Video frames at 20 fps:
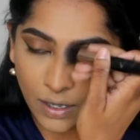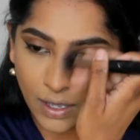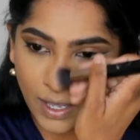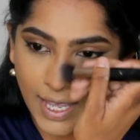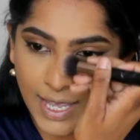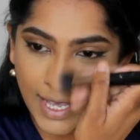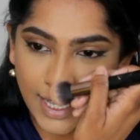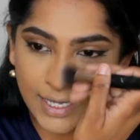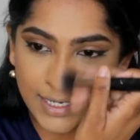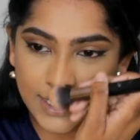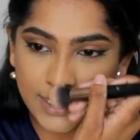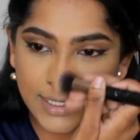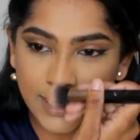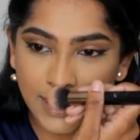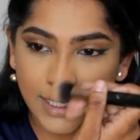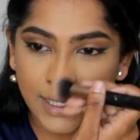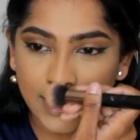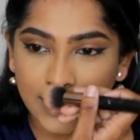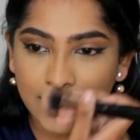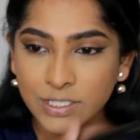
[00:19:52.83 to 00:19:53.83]
and
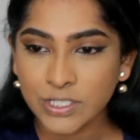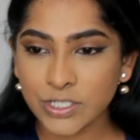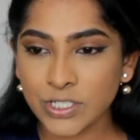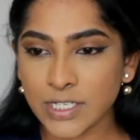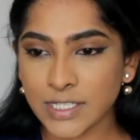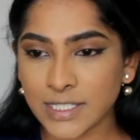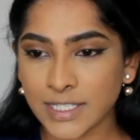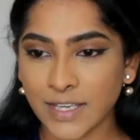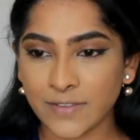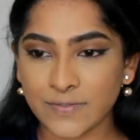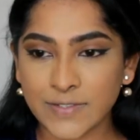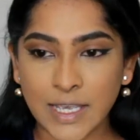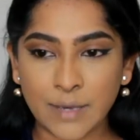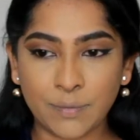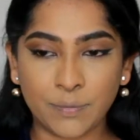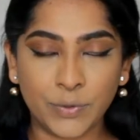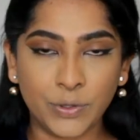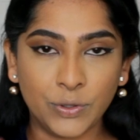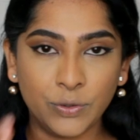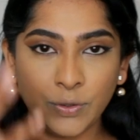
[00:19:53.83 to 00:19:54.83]
this just gives a
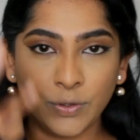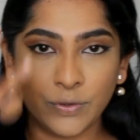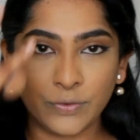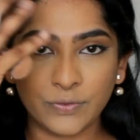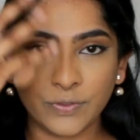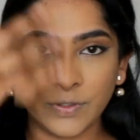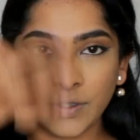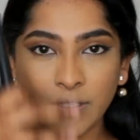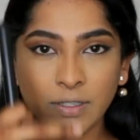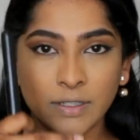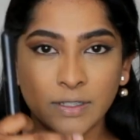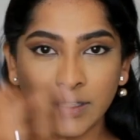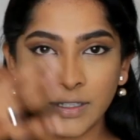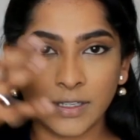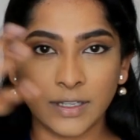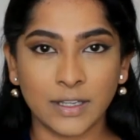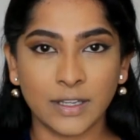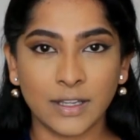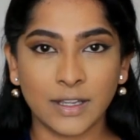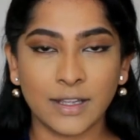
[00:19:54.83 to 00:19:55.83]
beautiful
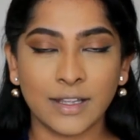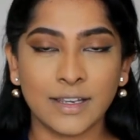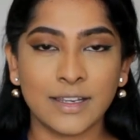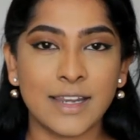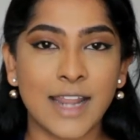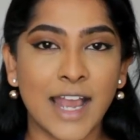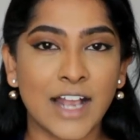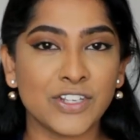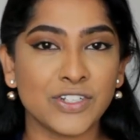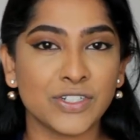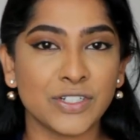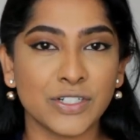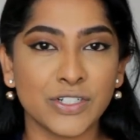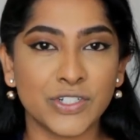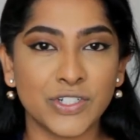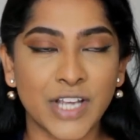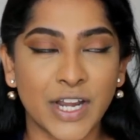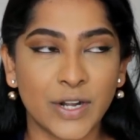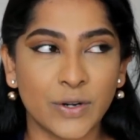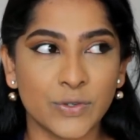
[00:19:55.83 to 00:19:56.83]
natural
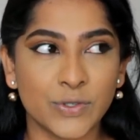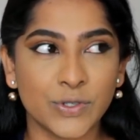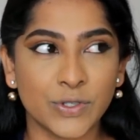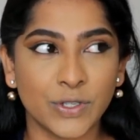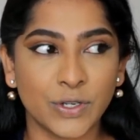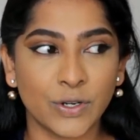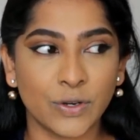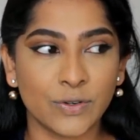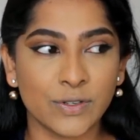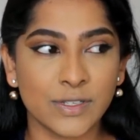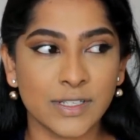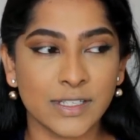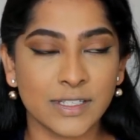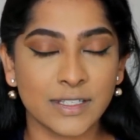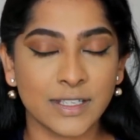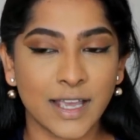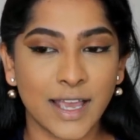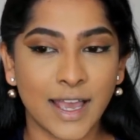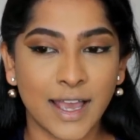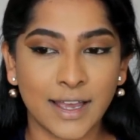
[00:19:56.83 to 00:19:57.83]
shadow to the nose,
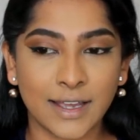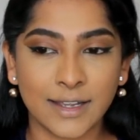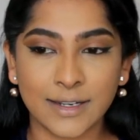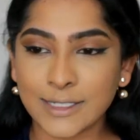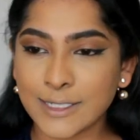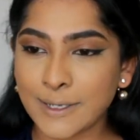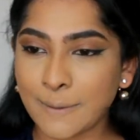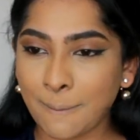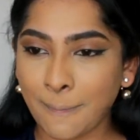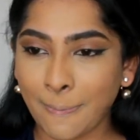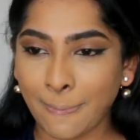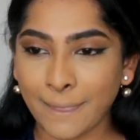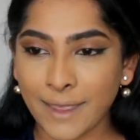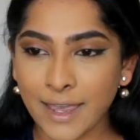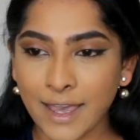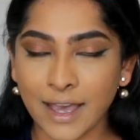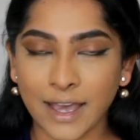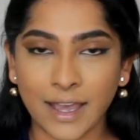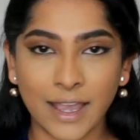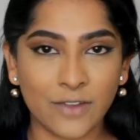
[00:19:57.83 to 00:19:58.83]
and
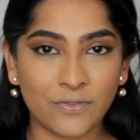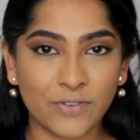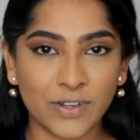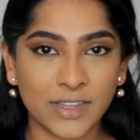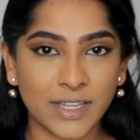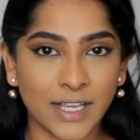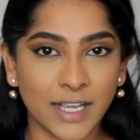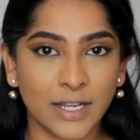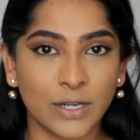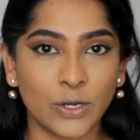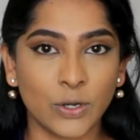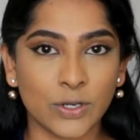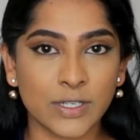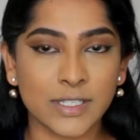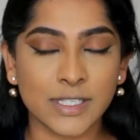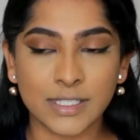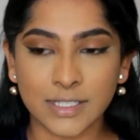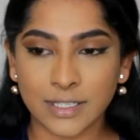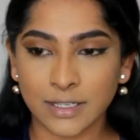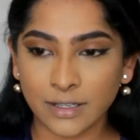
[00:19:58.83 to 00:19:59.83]
yeah, everything
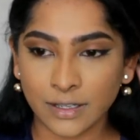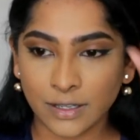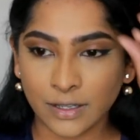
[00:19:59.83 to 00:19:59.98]
looks